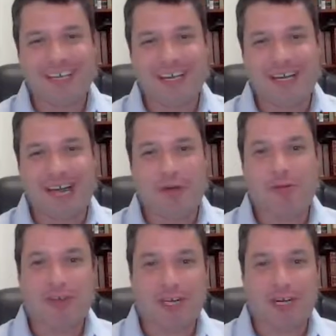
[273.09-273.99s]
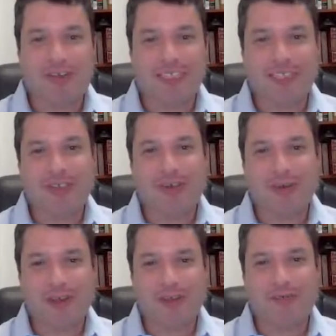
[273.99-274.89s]
I was nervous. You were
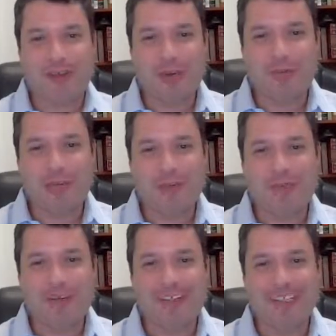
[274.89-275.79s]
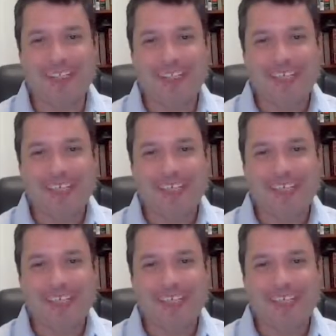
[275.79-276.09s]
one of the few people